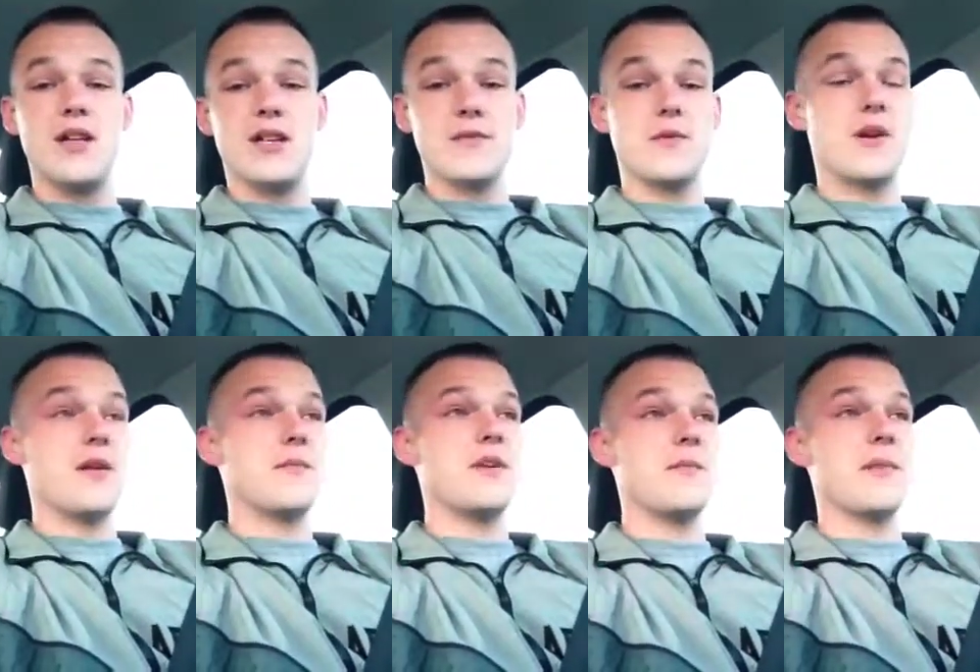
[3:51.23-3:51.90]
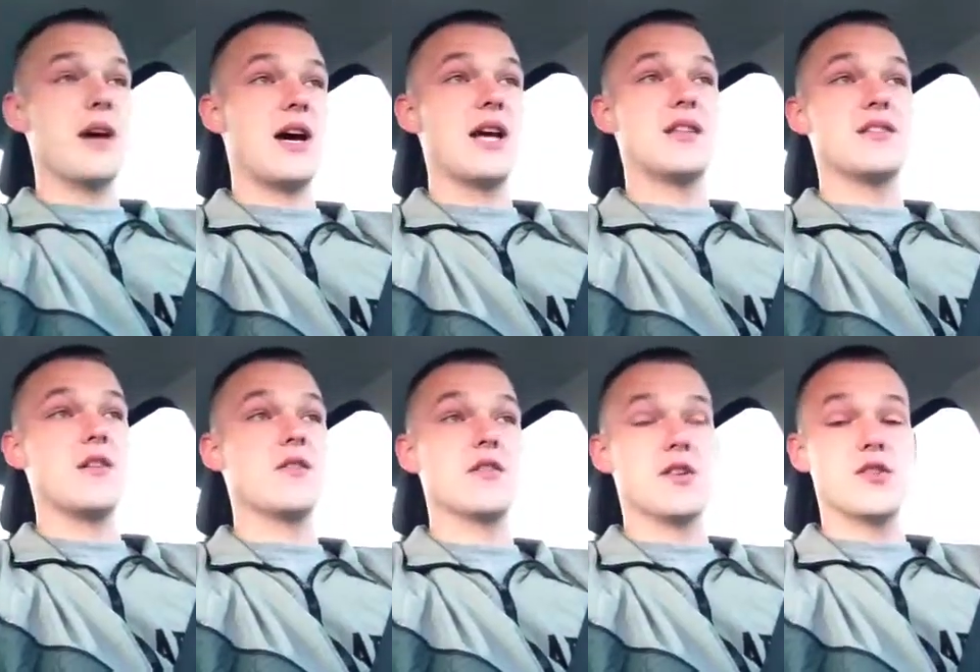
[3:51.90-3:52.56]
That's what I meant by I
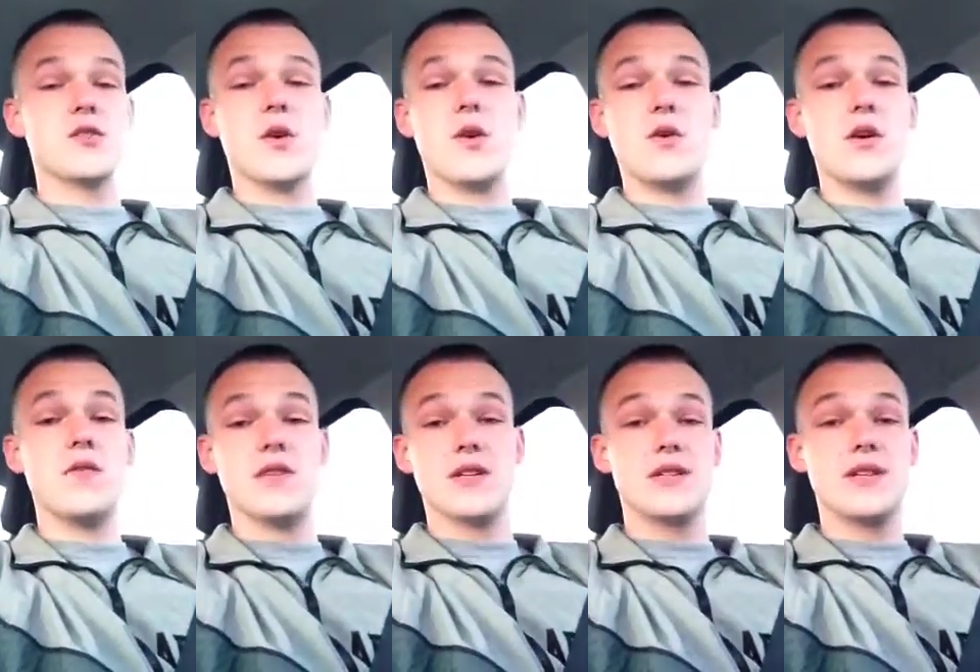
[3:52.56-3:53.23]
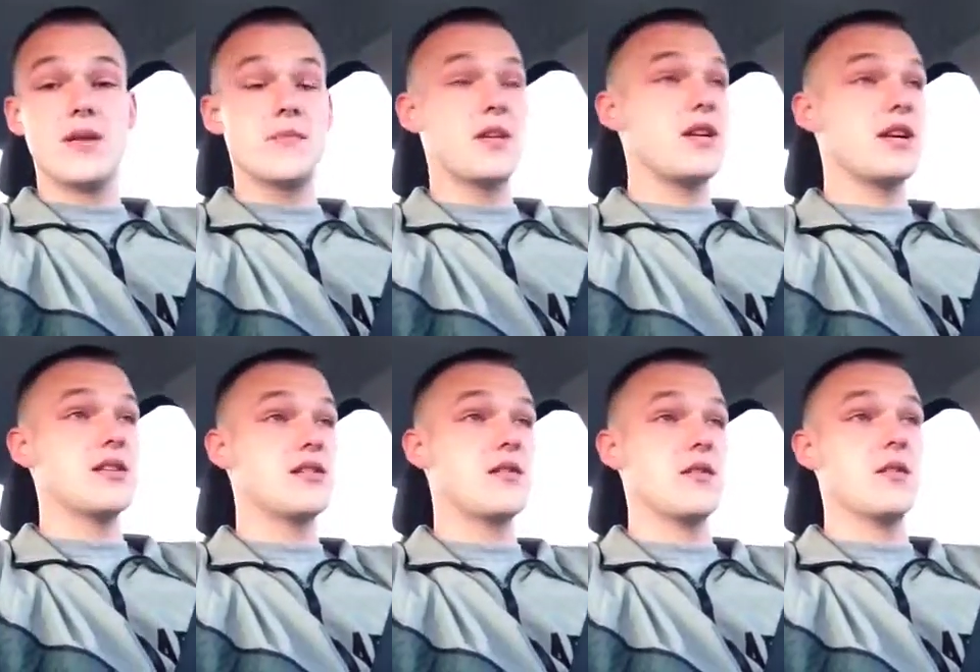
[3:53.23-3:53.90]
turn control over to something. I
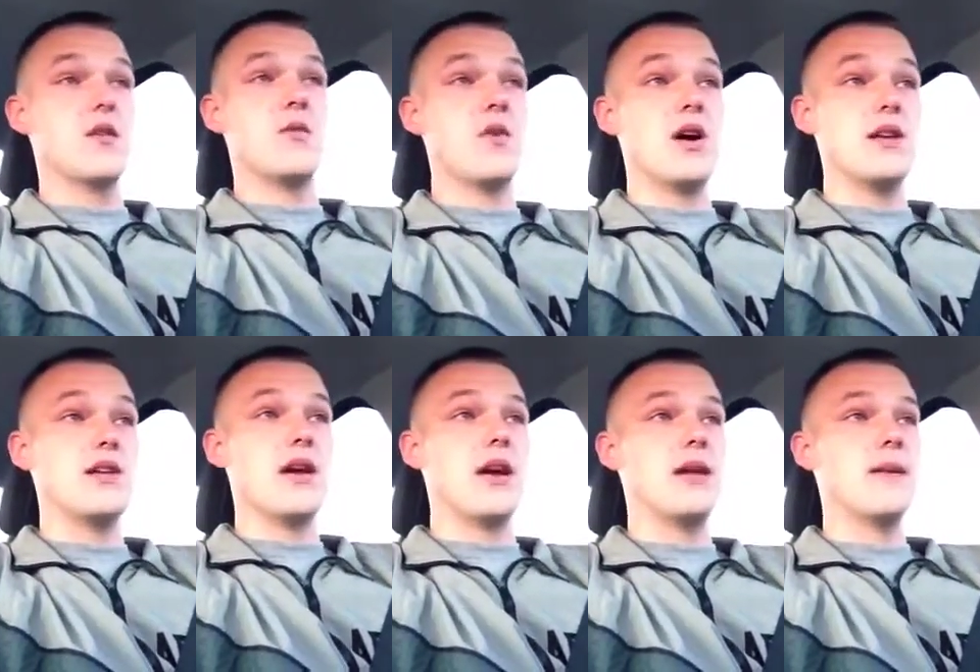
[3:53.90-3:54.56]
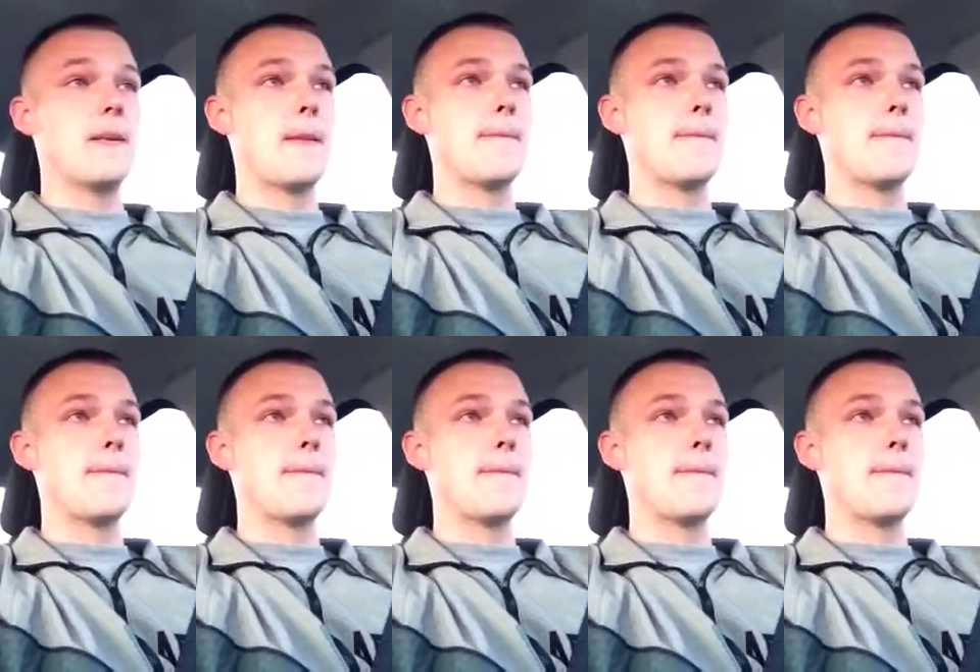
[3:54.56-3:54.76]
just don't know what yet.